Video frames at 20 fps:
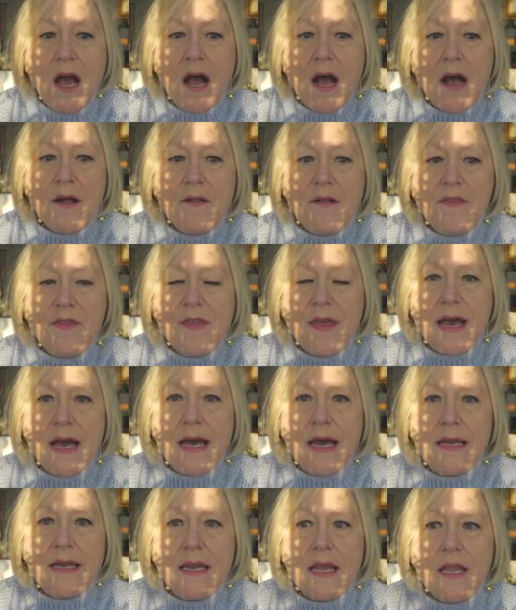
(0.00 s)
uh,
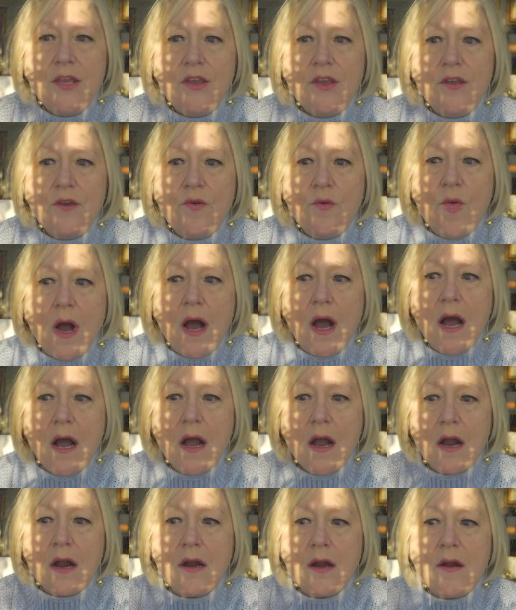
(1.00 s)
that you
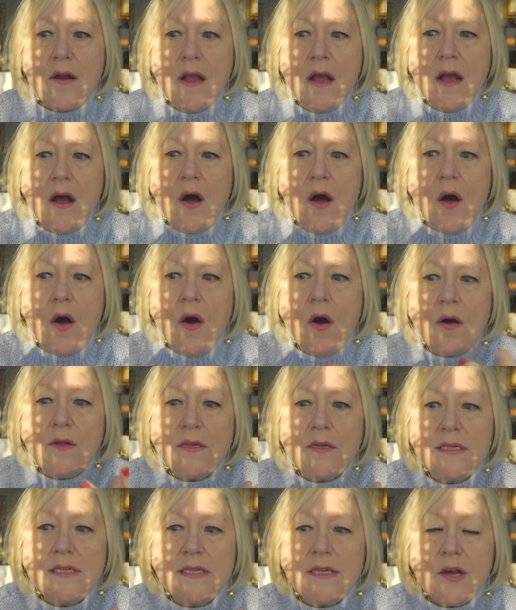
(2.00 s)
are
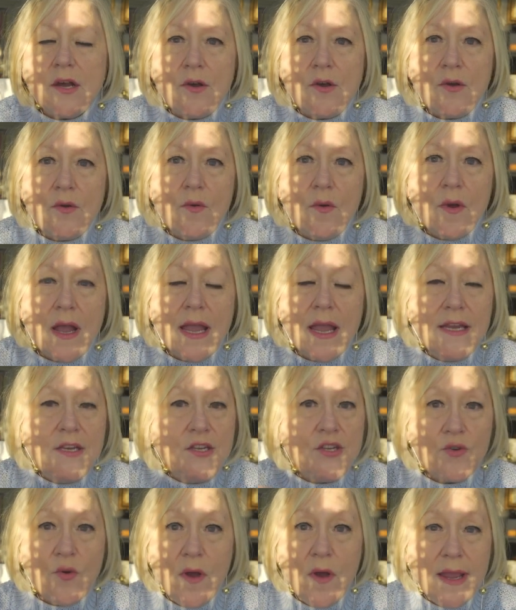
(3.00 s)
also
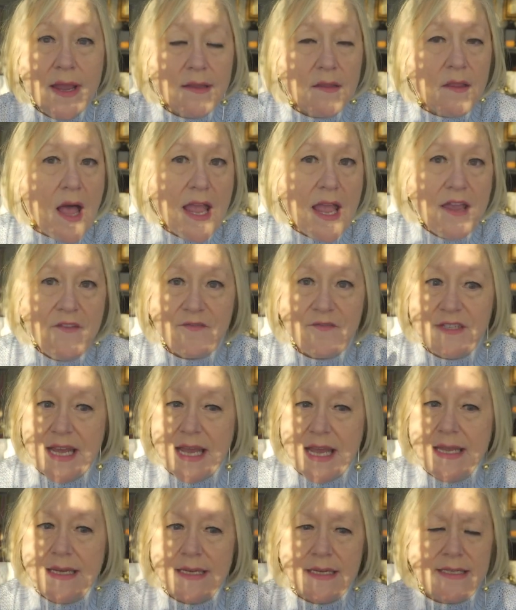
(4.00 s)
enjoying life
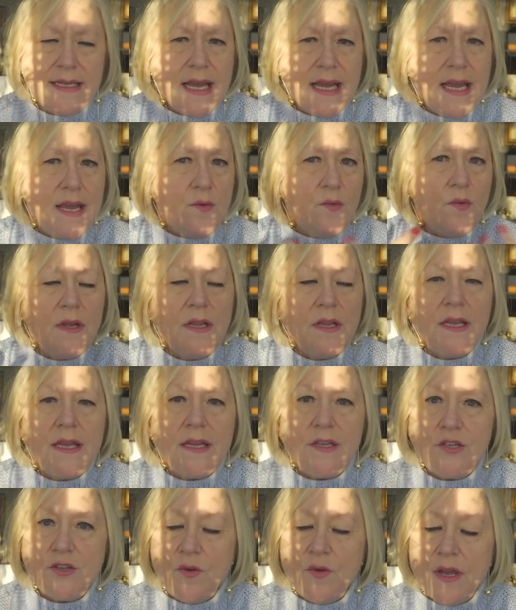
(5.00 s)
day to day, really
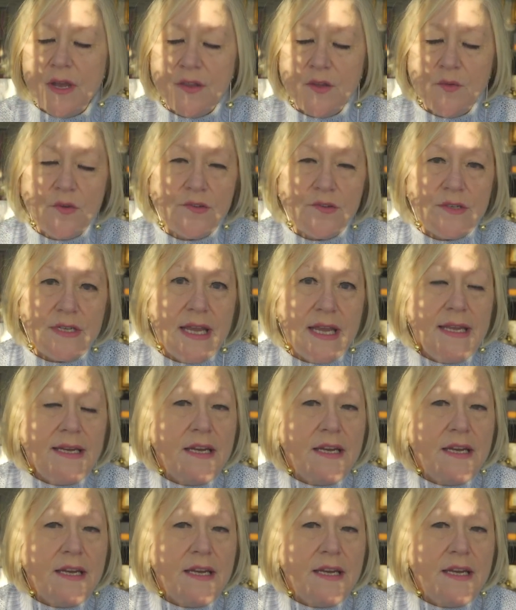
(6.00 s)
enjoying the routine.